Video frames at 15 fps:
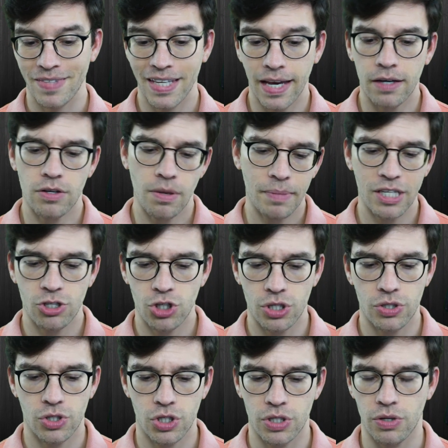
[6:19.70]
I mean,
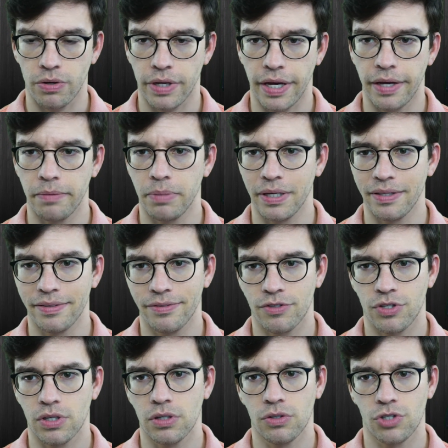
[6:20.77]
she's okay, but
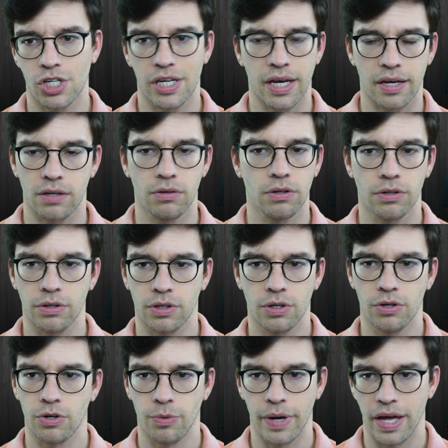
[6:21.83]
she can't code
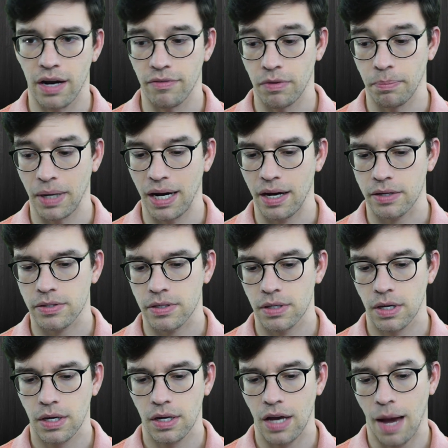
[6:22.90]
her way out of a box.
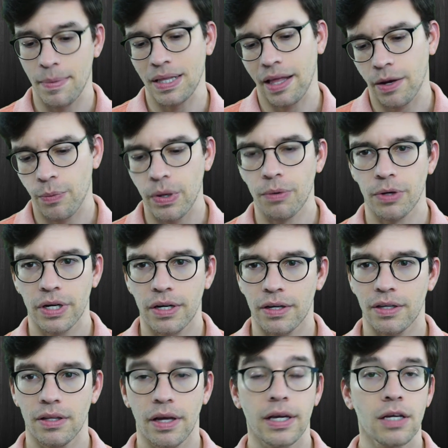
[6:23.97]
I mean, like we were in
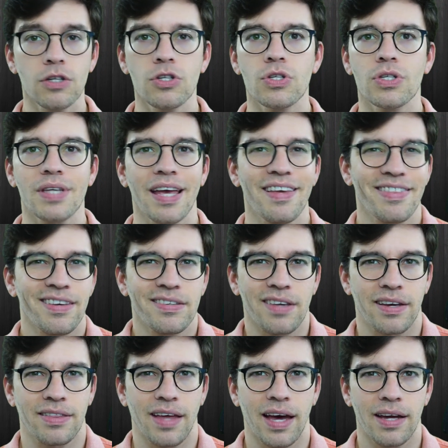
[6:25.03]
it, like saying things
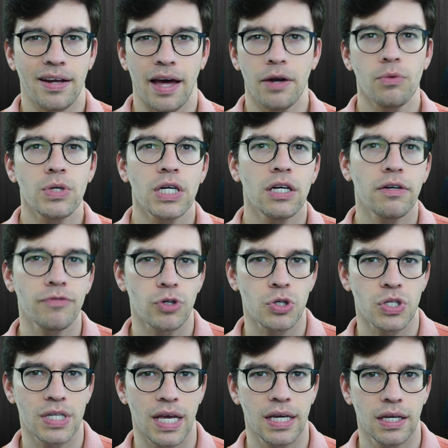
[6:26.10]
like that. I don't care if you're
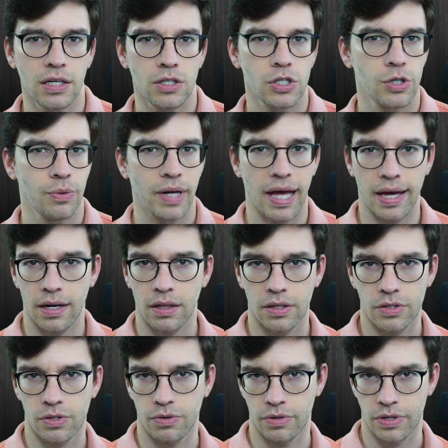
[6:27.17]
saying it to an
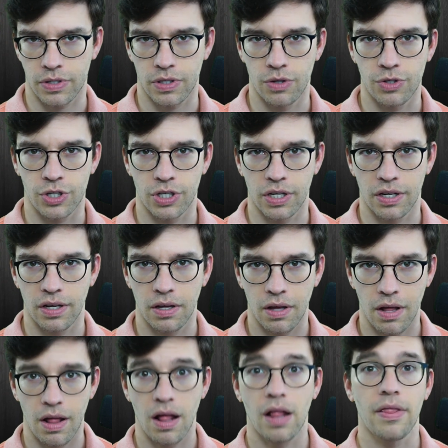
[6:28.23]
analyst or an associate.
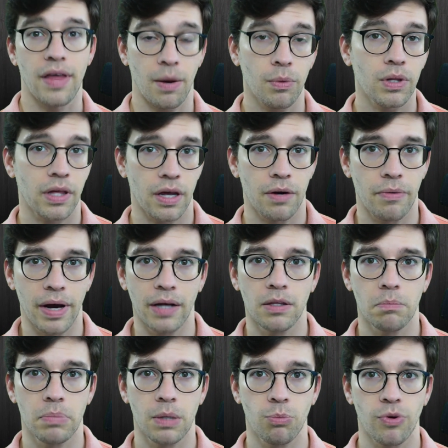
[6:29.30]
That will get around and
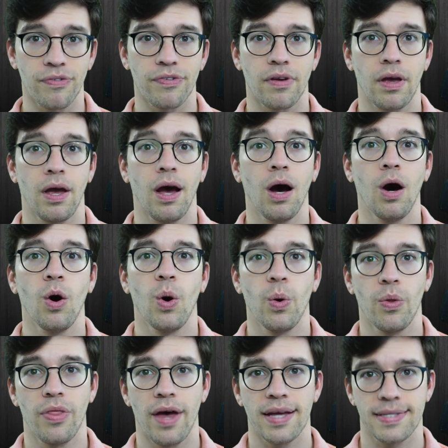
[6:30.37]
people say, oh,
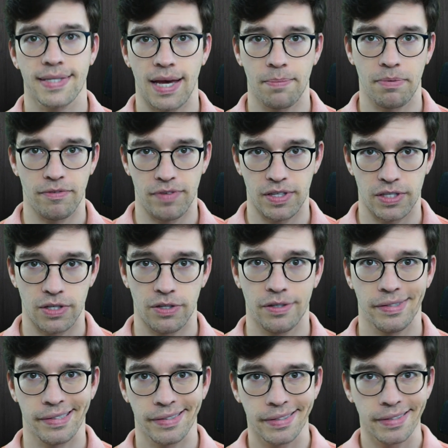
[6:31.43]
that type of intern.
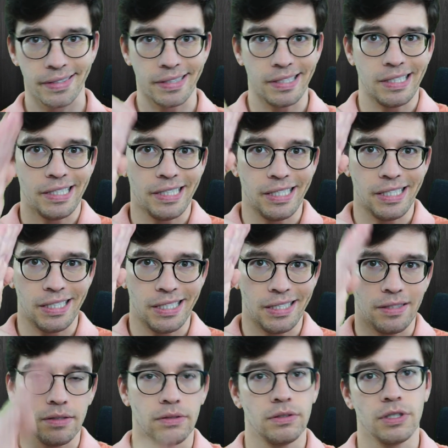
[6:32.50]

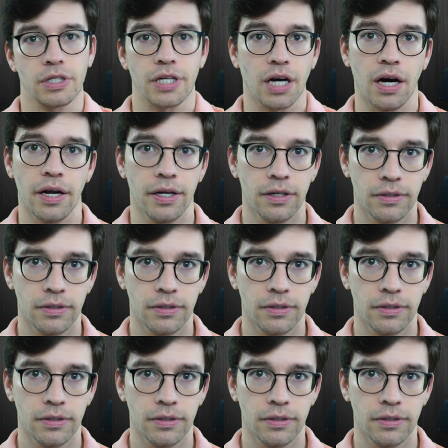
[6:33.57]
You're gone.